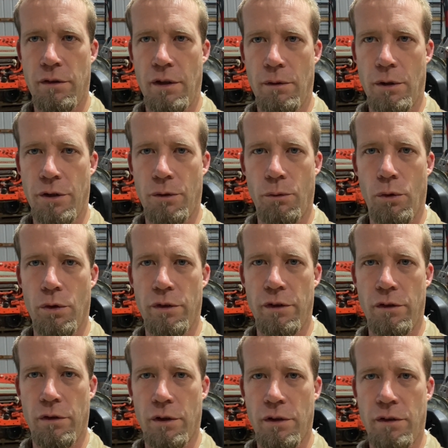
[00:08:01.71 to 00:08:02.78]
They were under
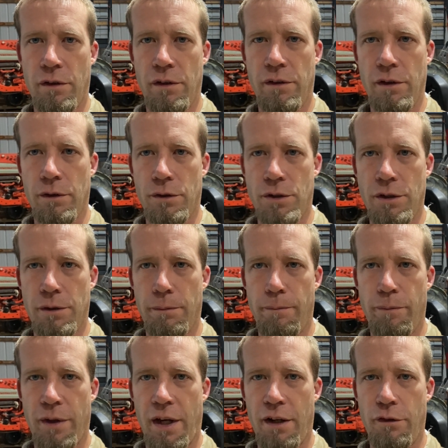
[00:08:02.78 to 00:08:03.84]
warranty, took it to the dealership,
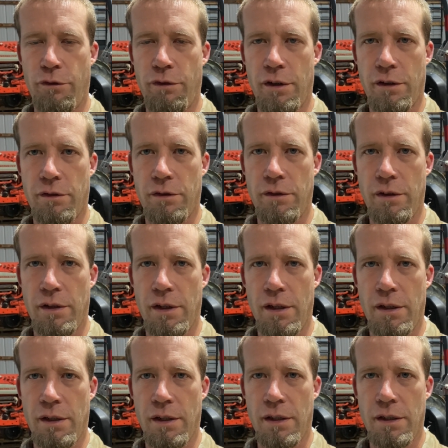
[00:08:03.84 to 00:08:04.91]
had it fixed, and
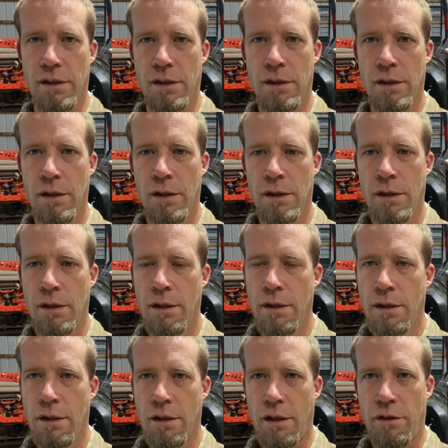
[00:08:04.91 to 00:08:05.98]
then
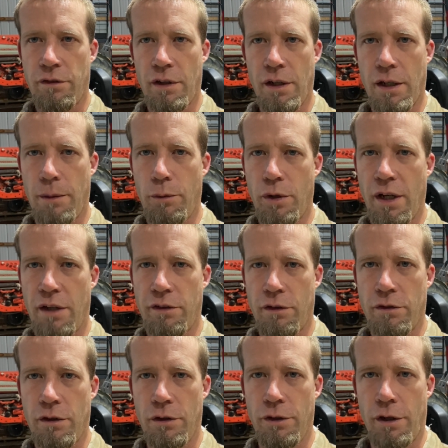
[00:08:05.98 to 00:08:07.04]
like I said, a couple guys I
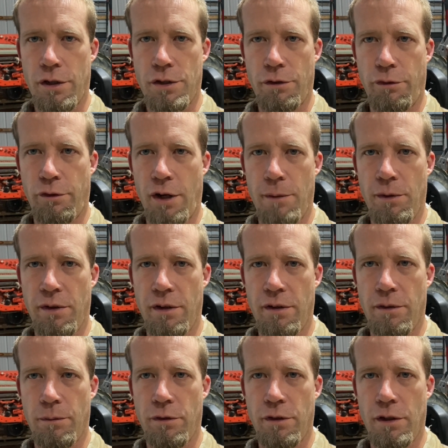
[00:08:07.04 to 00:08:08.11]
saw notched their frame and did it
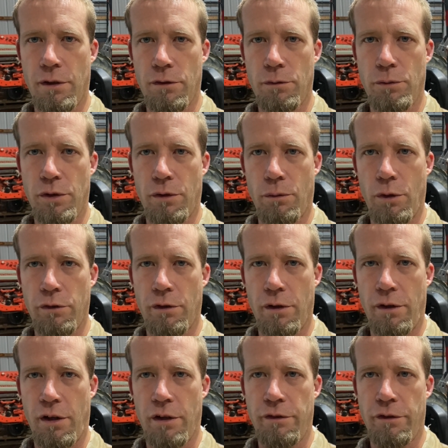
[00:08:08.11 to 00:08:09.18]
themselves, but there wasn't a
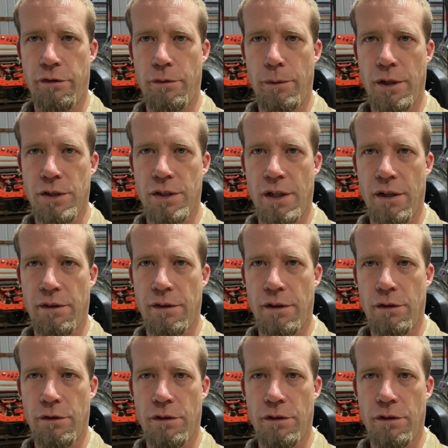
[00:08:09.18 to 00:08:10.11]
lot of information out there.